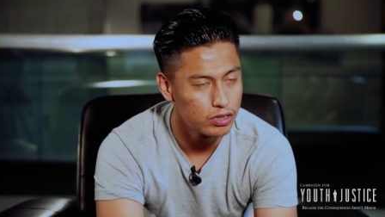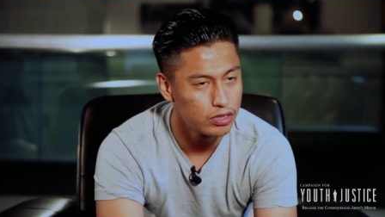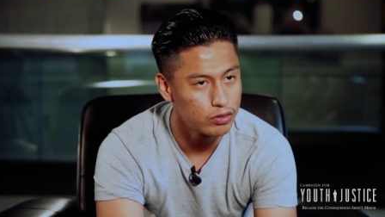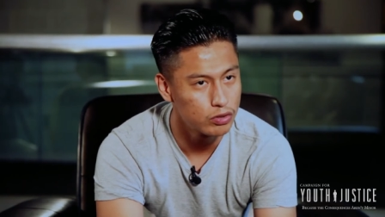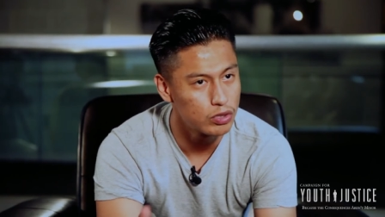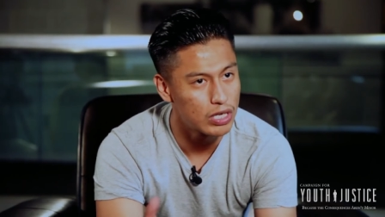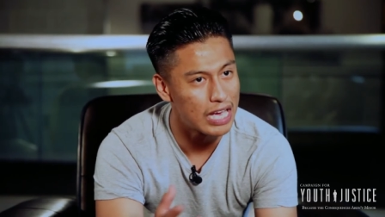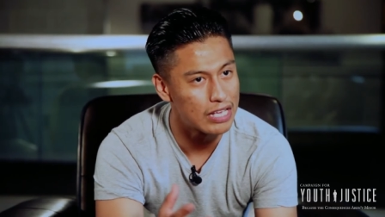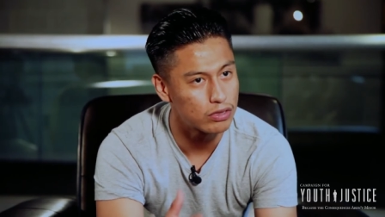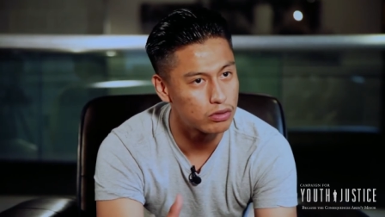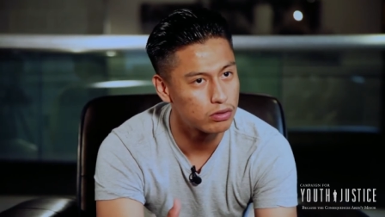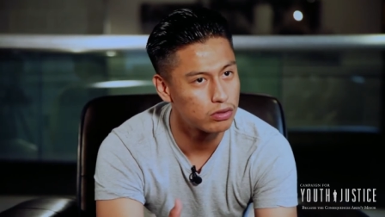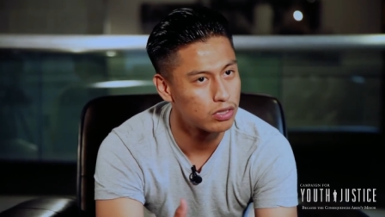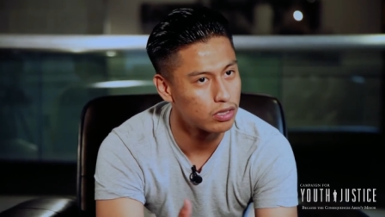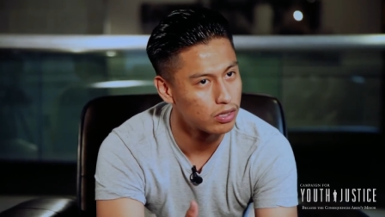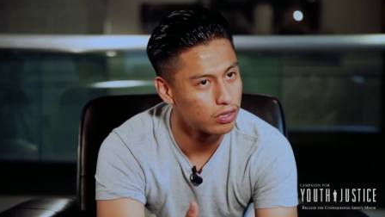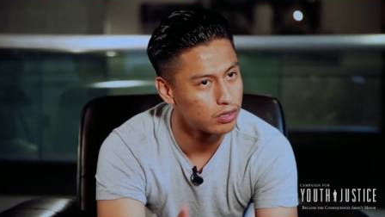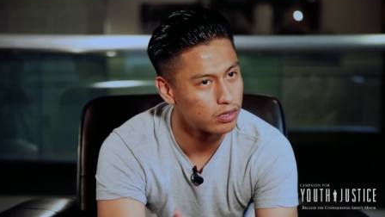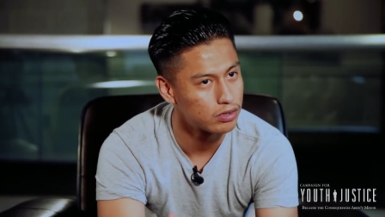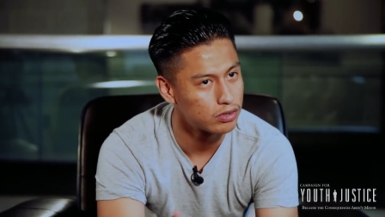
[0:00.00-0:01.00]
you had
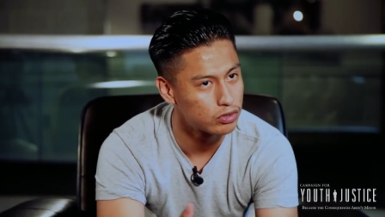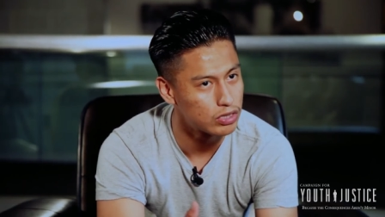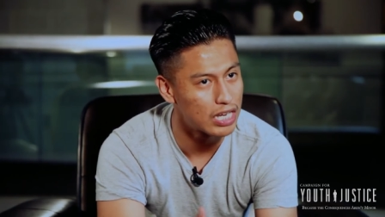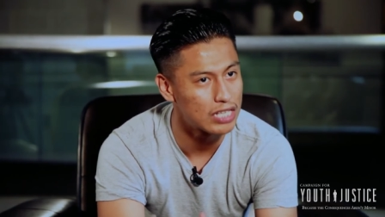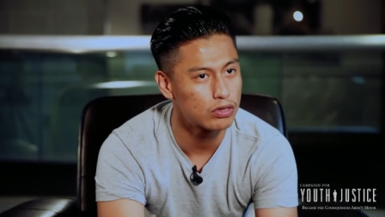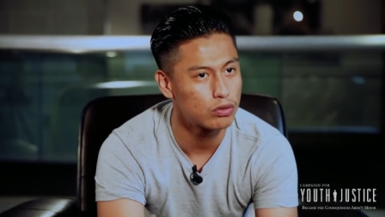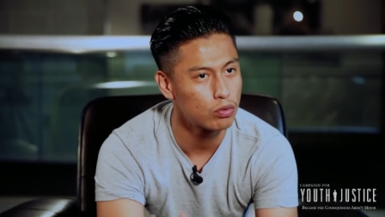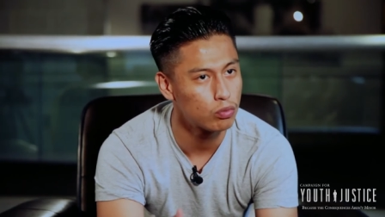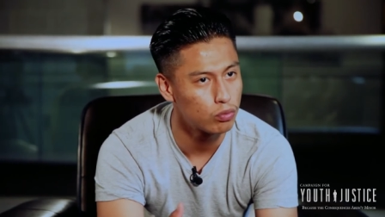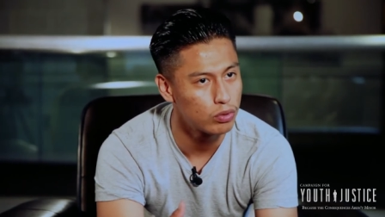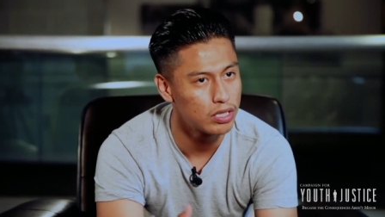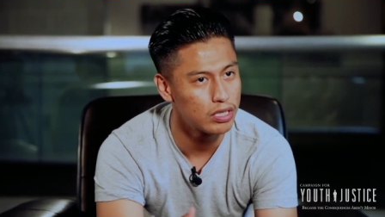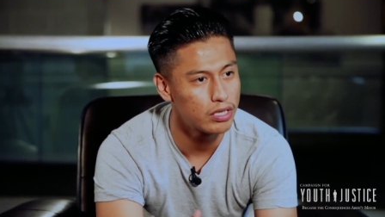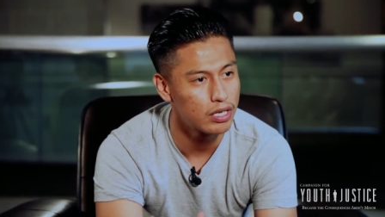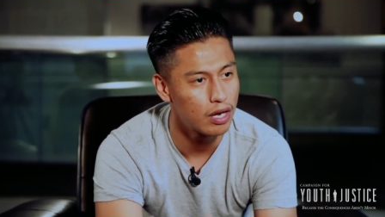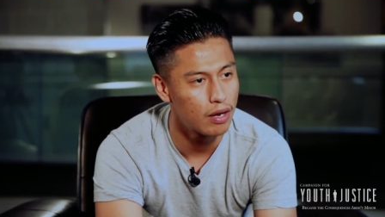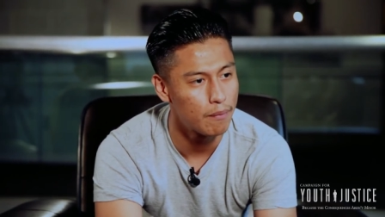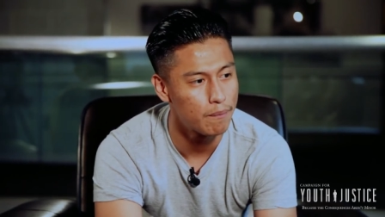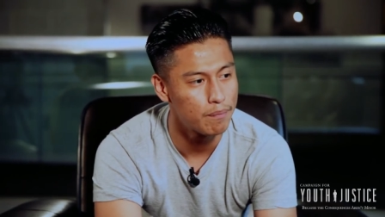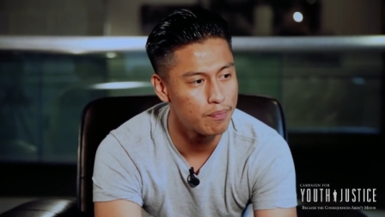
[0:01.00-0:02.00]
the you had to really
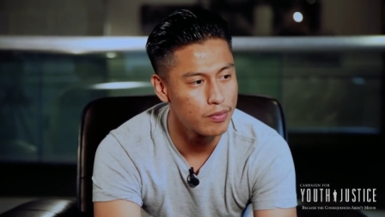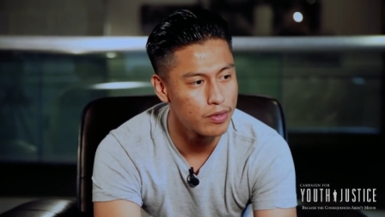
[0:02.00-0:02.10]
um,